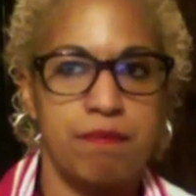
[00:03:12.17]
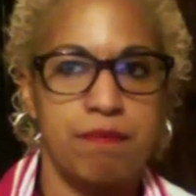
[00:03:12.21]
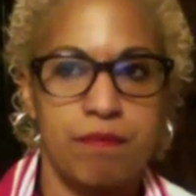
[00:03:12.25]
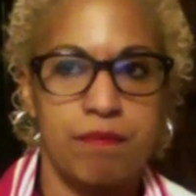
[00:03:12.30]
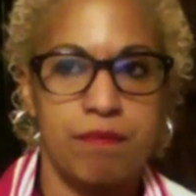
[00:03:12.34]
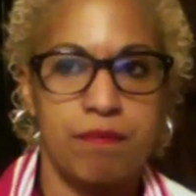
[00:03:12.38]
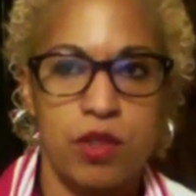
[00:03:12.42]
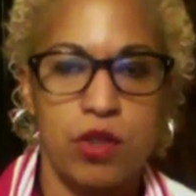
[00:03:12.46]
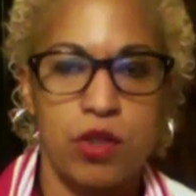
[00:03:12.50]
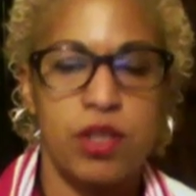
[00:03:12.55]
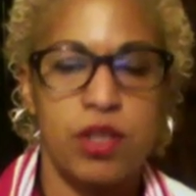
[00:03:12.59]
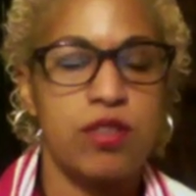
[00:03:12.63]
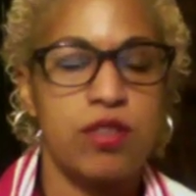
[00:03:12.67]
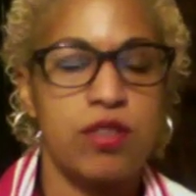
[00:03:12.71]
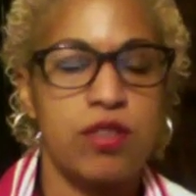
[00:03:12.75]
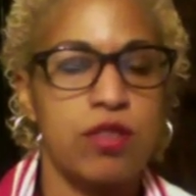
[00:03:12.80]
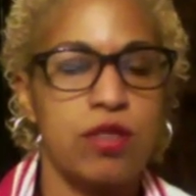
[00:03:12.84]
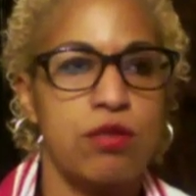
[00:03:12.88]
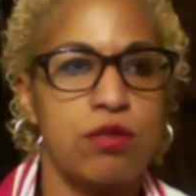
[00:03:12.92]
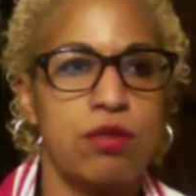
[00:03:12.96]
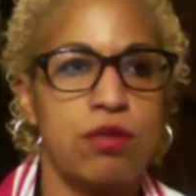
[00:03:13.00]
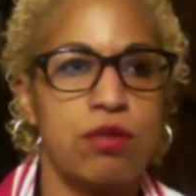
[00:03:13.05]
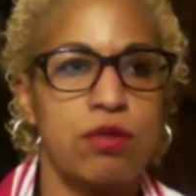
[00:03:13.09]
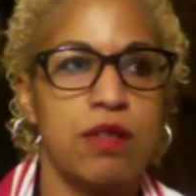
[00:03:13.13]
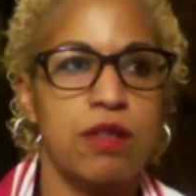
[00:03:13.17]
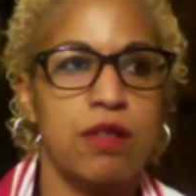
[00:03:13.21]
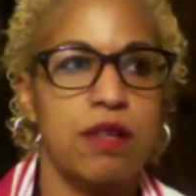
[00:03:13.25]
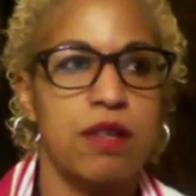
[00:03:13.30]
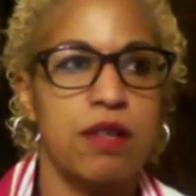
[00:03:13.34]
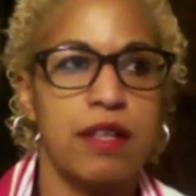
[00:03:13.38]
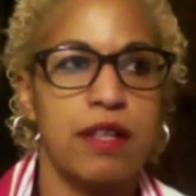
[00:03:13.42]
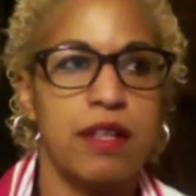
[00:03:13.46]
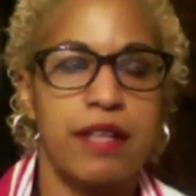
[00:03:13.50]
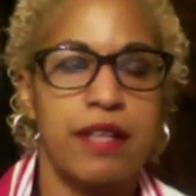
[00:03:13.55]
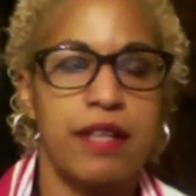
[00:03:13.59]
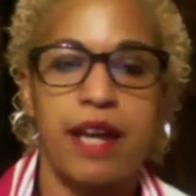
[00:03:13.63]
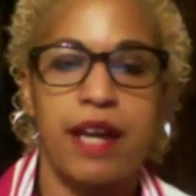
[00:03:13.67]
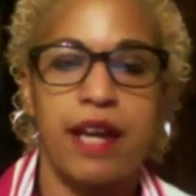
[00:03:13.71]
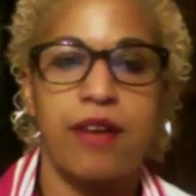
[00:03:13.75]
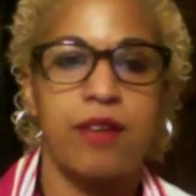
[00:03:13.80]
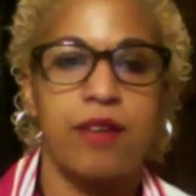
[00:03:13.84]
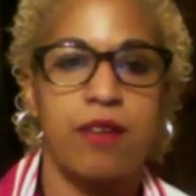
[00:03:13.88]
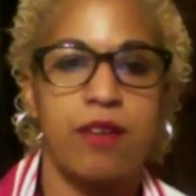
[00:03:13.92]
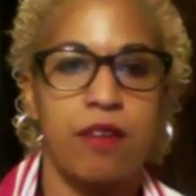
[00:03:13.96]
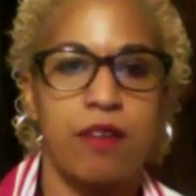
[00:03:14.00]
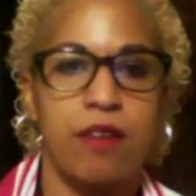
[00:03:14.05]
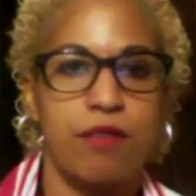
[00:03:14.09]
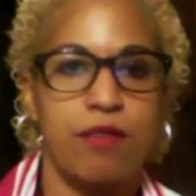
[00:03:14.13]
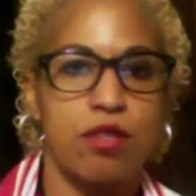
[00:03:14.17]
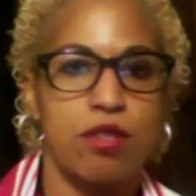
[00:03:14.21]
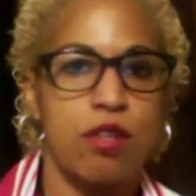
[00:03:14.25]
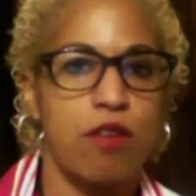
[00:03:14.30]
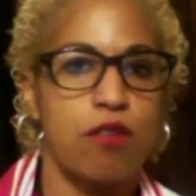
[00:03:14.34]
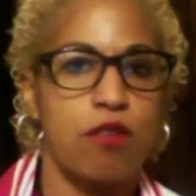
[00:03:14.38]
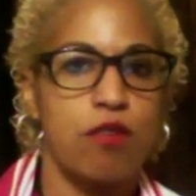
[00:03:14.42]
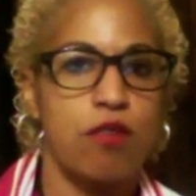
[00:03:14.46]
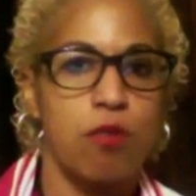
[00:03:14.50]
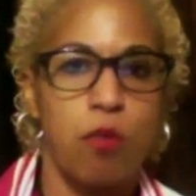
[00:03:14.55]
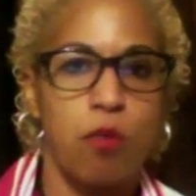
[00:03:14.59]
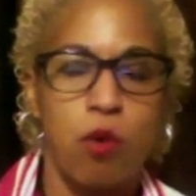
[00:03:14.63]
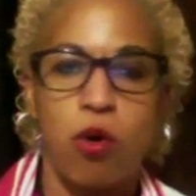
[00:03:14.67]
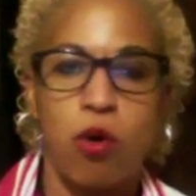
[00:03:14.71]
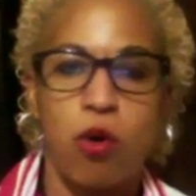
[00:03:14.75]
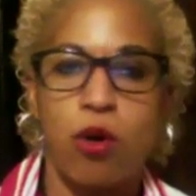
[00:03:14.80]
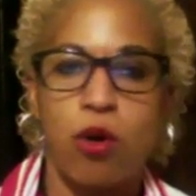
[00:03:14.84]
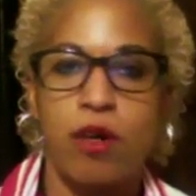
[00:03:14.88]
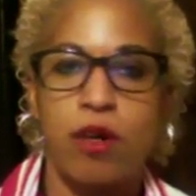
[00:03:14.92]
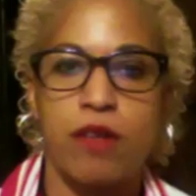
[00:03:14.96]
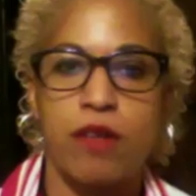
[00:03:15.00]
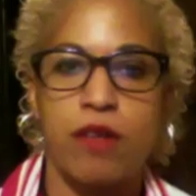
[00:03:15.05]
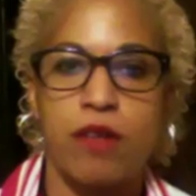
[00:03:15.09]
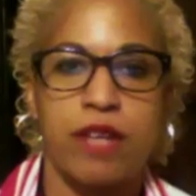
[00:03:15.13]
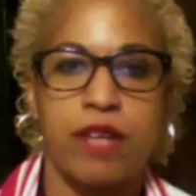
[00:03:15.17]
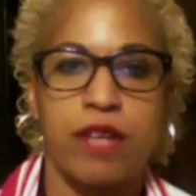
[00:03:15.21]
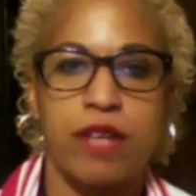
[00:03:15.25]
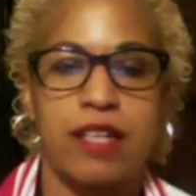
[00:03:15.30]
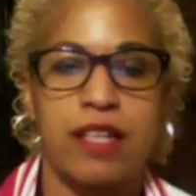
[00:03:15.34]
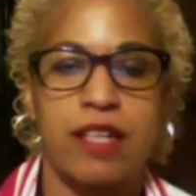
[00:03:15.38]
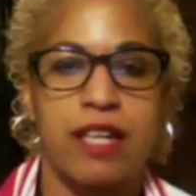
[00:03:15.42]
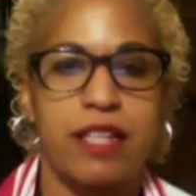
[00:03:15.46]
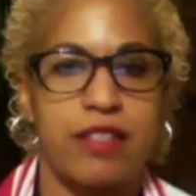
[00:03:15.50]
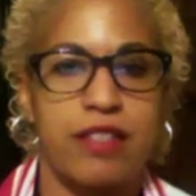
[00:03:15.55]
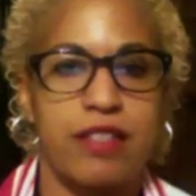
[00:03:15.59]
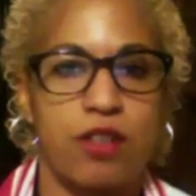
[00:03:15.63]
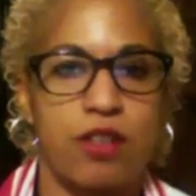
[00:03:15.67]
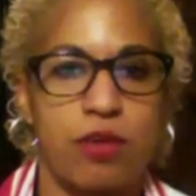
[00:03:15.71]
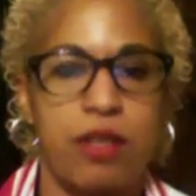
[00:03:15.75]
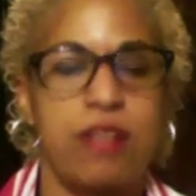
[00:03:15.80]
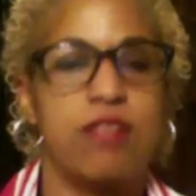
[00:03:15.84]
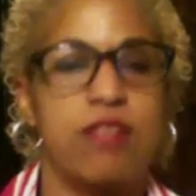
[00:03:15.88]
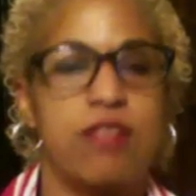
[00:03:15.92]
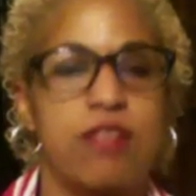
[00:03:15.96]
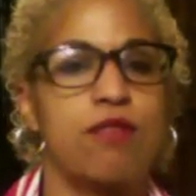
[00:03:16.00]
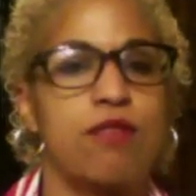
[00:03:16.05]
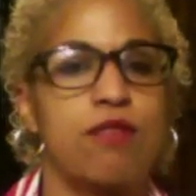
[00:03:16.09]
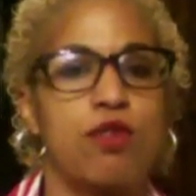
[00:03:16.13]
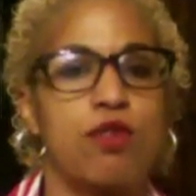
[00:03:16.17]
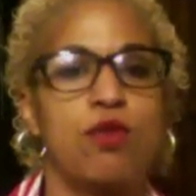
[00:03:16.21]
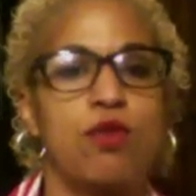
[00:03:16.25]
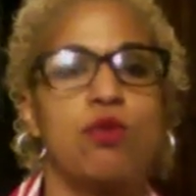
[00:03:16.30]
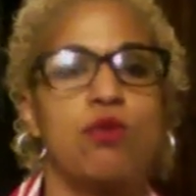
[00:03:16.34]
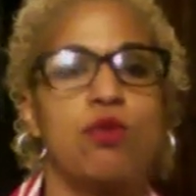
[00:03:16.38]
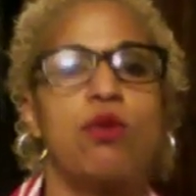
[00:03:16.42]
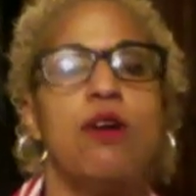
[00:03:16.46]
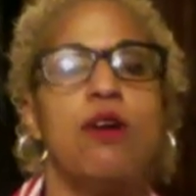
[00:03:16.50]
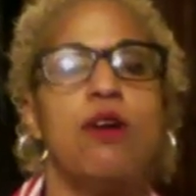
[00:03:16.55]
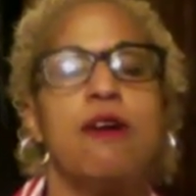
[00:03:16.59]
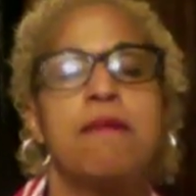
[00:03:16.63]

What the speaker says: learning to care and love yourself more, and recognize the greatness of you.